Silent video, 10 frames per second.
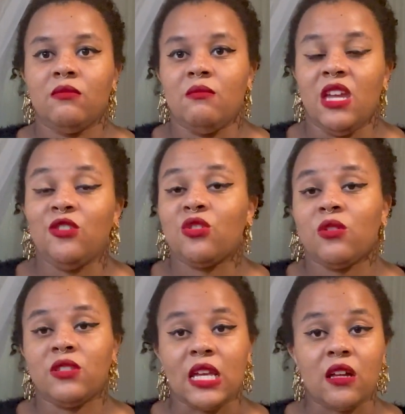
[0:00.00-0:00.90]
make sure
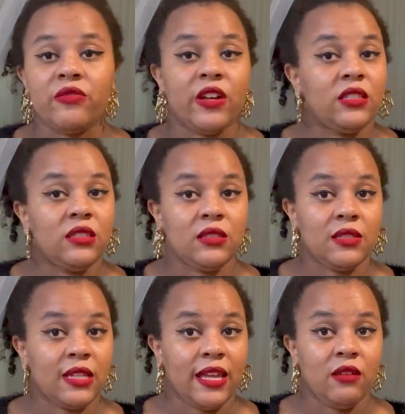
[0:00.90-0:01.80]
the sacrifices are
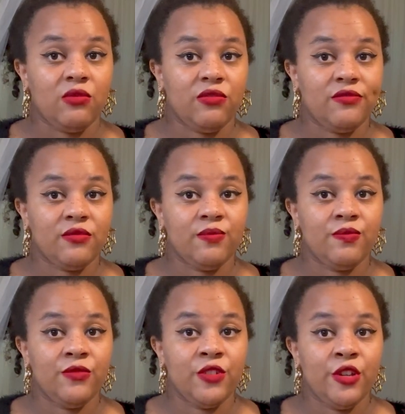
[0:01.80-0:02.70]
safe.
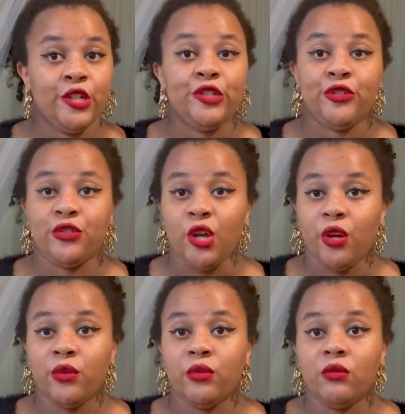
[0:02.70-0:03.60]

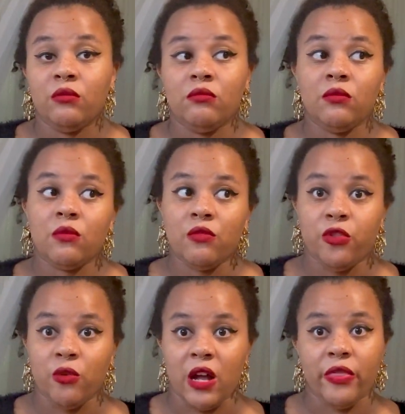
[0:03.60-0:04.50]
So,
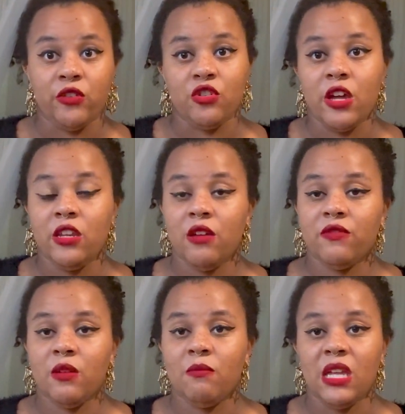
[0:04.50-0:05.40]
throughout the journey of
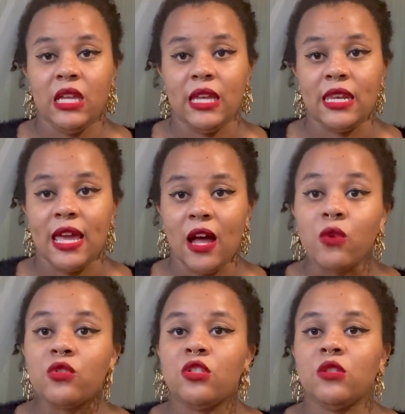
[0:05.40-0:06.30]
them making it
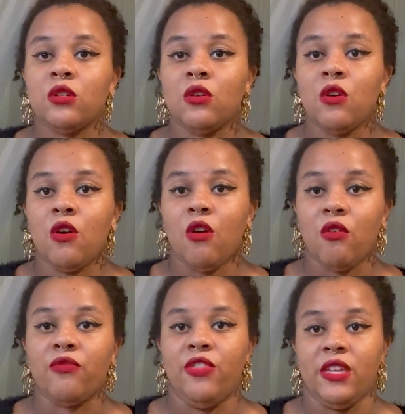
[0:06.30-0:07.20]
out
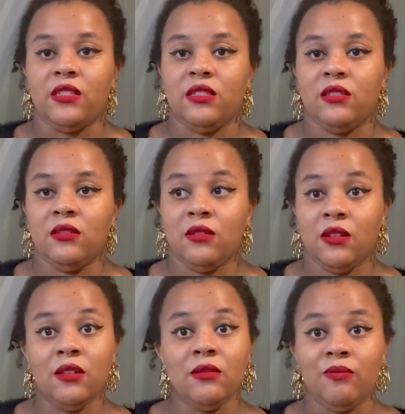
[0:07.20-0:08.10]
of this
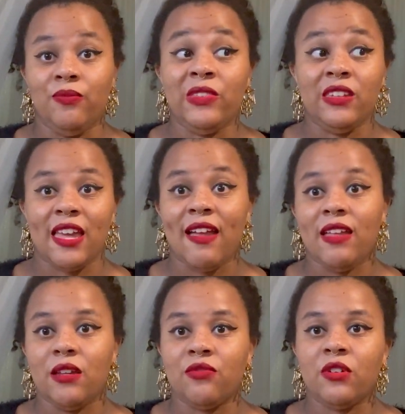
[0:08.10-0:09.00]

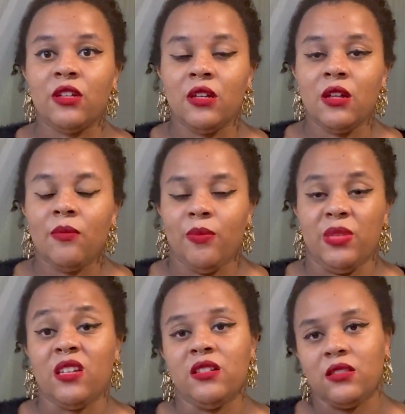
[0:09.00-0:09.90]
cave,
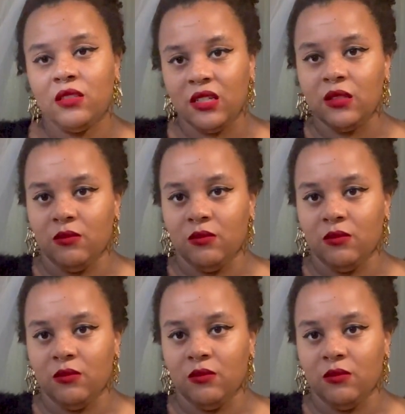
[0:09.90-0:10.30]
because the